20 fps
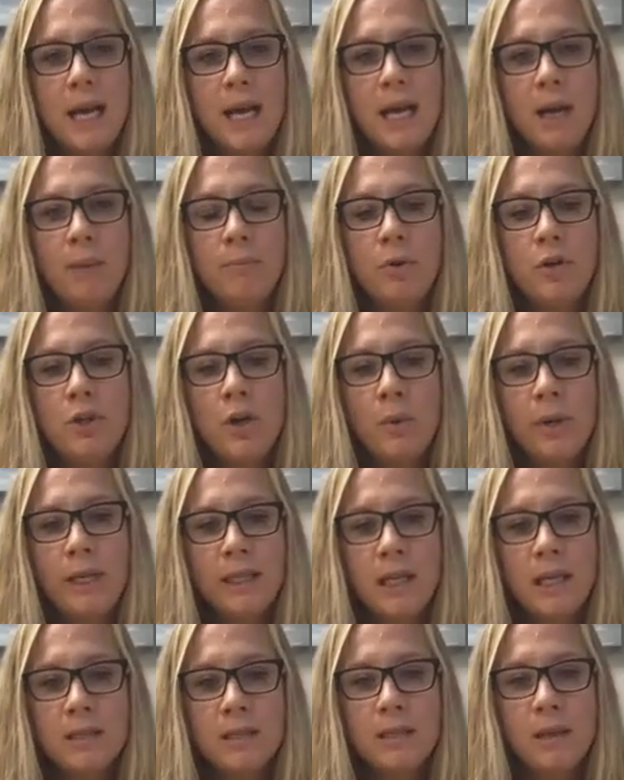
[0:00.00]

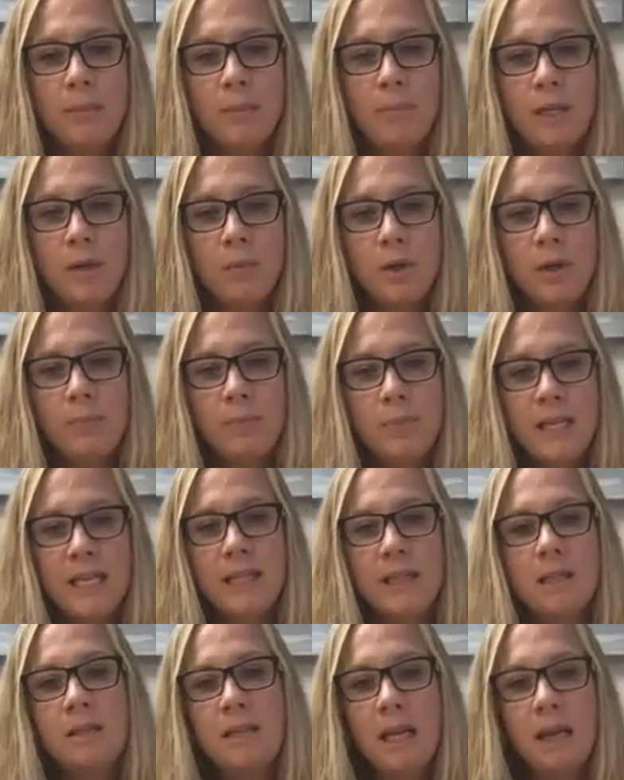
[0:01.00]
knowing that somebody would be
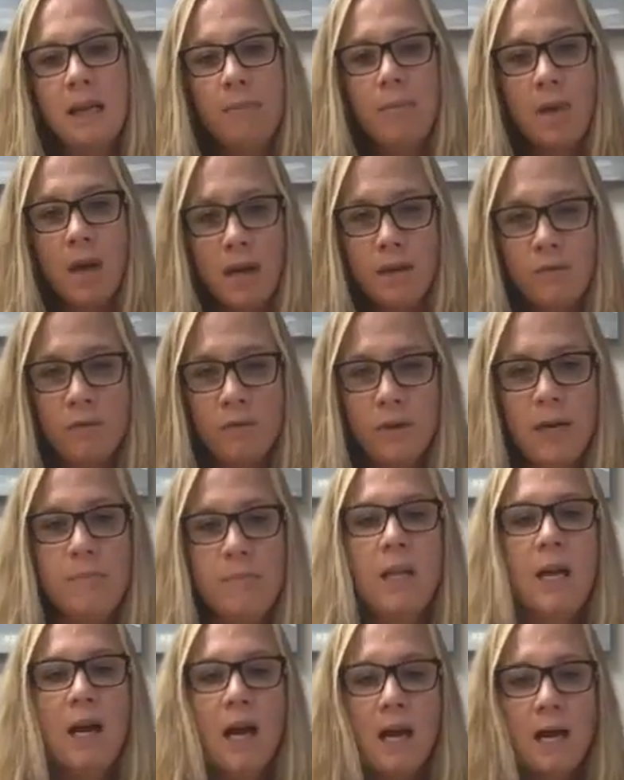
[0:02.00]
in the same mind
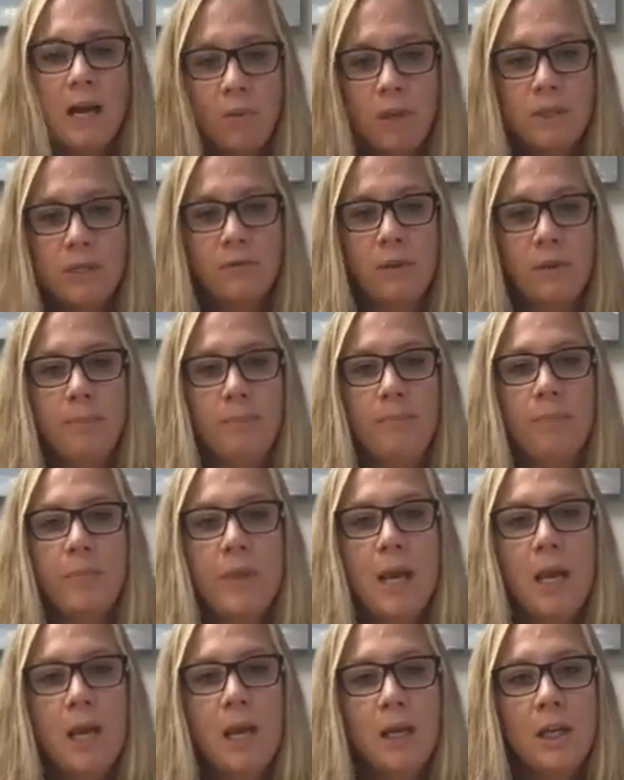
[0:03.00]
frame that I was from,
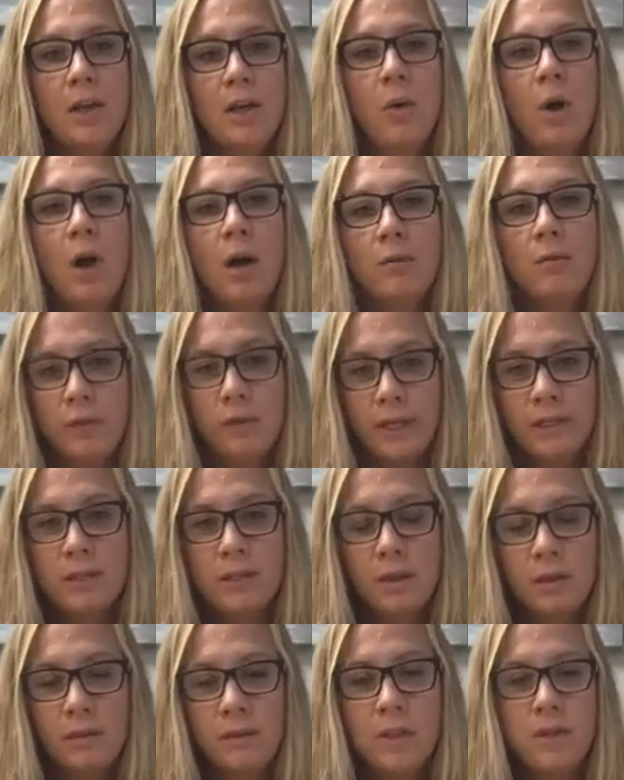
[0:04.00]
offering
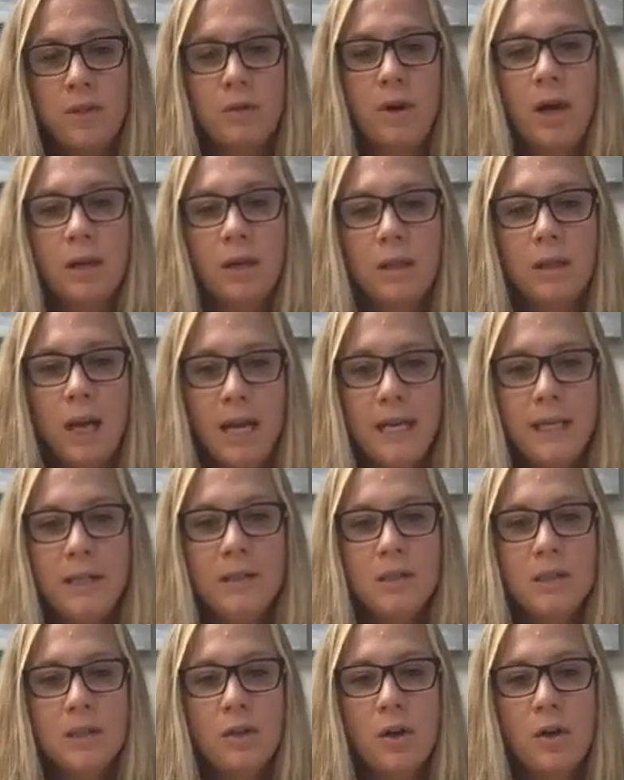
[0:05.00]
service to our
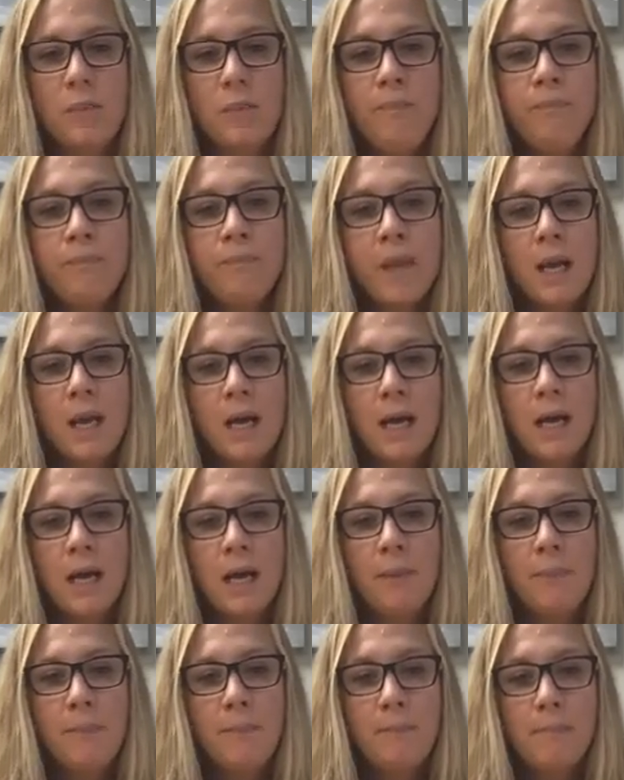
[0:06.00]
clients. So
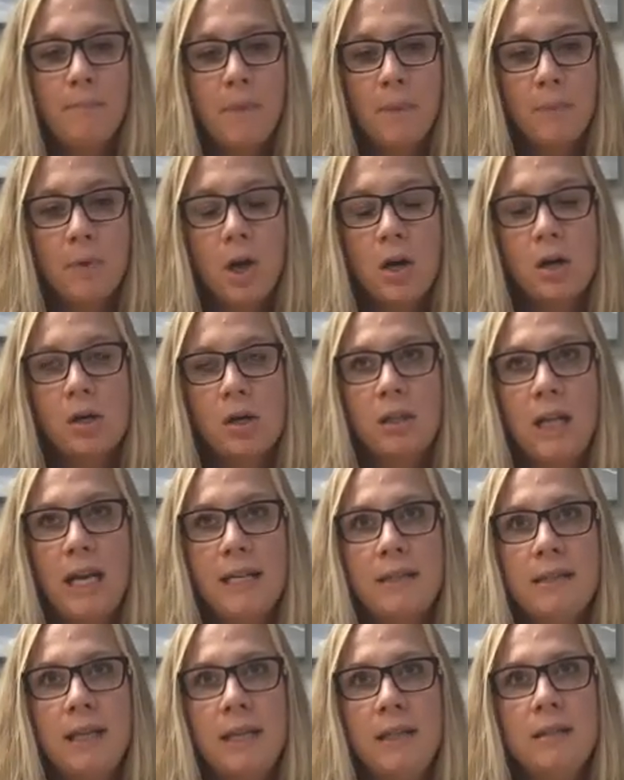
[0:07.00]
mom got her
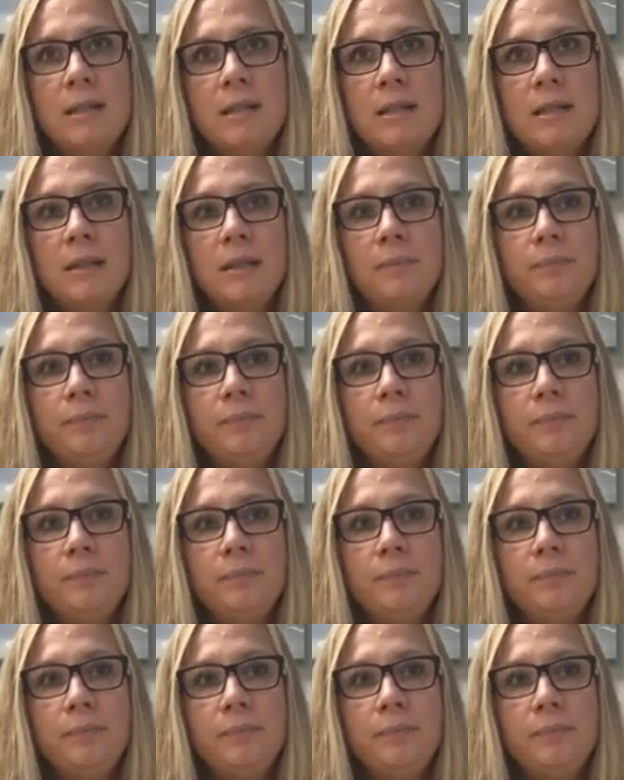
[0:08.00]
license.